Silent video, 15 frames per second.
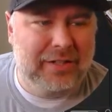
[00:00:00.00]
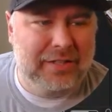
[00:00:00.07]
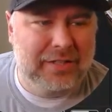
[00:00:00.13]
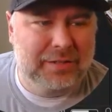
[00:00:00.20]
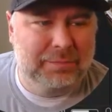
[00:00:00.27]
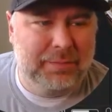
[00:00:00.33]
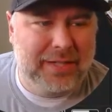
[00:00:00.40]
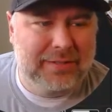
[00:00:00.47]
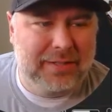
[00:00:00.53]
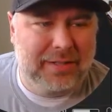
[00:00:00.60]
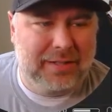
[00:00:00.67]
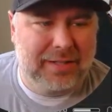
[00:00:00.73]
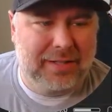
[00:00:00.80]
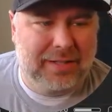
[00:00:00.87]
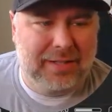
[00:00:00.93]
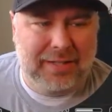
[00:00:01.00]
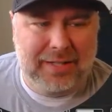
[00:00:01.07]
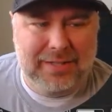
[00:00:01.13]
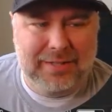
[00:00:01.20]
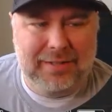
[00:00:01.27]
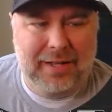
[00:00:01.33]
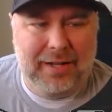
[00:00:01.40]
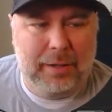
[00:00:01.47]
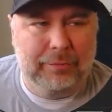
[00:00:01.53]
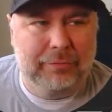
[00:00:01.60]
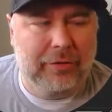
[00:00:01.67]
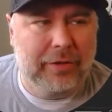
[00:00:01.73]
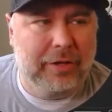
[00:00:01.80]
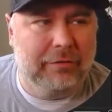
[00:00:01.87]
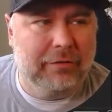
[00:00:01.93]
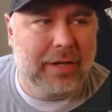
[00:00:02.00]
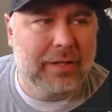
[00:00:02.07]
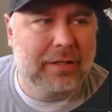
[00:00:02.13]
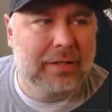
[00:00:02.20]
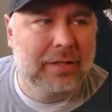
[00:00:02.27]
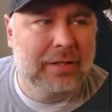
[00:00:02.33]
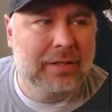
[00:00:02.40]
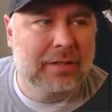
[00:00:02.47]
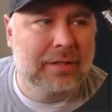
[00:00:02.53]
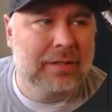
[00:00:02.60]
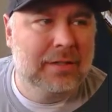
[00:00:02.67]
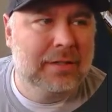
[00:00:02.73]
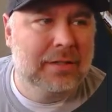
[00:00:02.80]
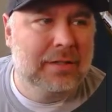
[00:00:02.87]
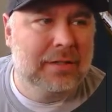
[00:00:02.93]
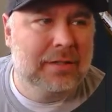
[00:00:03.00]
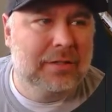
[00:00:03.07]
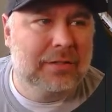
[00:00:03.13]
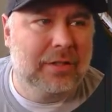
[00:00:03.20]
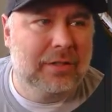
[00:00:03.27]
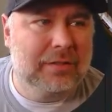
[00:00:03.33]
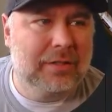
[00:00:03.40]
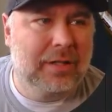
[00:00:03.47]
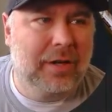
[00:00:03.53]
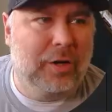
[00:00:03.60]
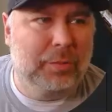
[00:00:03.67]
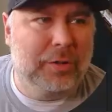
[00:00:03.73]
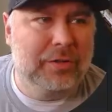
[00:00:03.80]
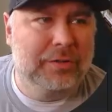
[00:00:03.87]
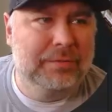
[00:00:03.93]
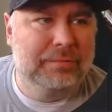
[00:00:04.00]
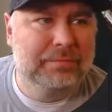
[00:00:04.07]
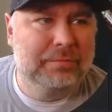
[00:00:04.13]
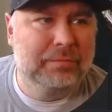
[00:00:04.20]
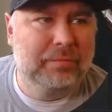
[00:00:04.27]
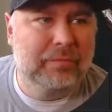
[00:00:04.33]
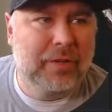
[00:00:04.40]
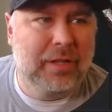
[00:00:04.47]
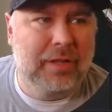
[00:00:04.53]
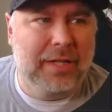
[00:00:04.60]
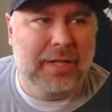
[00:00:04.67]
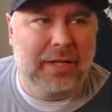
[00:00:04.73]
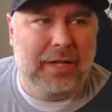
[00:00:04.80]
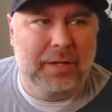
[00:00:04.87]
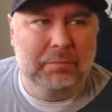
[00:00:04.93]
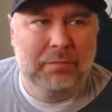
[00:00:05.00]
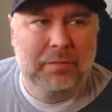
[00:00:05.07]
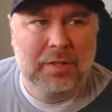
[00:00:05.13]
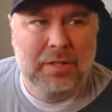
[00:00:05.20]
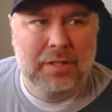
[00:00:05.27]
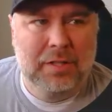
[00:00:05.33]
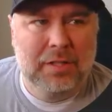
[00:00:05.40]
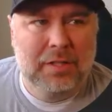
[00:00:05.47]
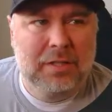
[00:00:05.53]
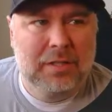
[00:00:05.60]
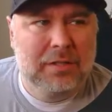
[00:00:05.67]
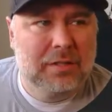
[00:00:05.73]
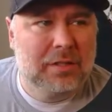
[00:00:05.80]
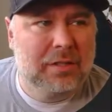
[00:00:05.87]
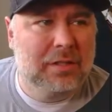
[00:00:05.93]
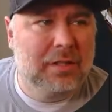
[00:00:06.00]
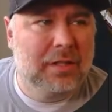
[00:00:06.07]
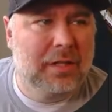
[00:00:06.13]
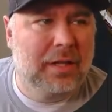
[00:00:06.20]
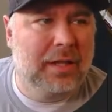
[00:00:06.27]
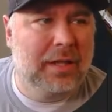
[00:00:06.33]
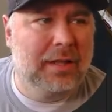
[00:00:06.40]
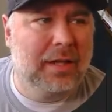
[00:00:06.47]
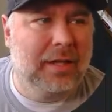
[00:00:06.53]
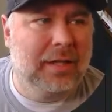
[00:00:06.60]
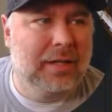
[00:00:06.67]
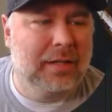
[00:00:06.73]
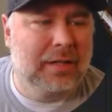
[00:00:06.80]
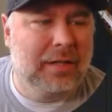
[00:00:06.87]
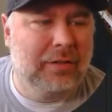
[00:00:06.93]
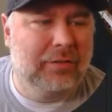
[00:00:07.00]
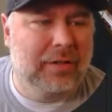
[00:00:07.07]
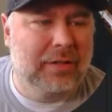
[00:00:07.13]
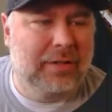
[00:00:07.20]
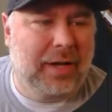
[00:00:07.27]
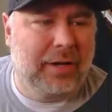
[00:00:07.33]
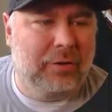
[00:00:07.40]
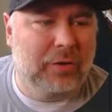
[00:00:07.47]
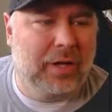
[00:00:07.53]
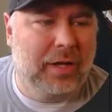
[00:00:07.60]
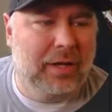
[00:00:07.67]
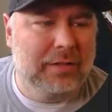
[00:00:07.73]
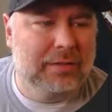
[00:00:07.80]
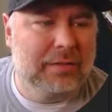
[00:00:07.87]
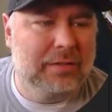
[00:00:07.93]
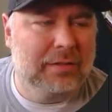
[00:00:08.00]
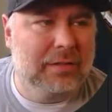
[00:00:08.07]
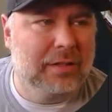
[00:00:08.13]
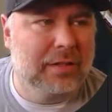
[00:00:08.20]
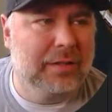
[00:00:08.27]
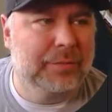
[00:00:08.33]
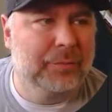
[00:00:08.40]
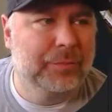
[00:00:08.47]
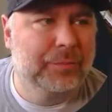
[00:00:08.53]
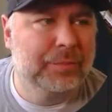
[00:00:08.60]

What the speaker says: It just basically cleans that up for the array. So there's a helper, clean name, and then gives it title case, right?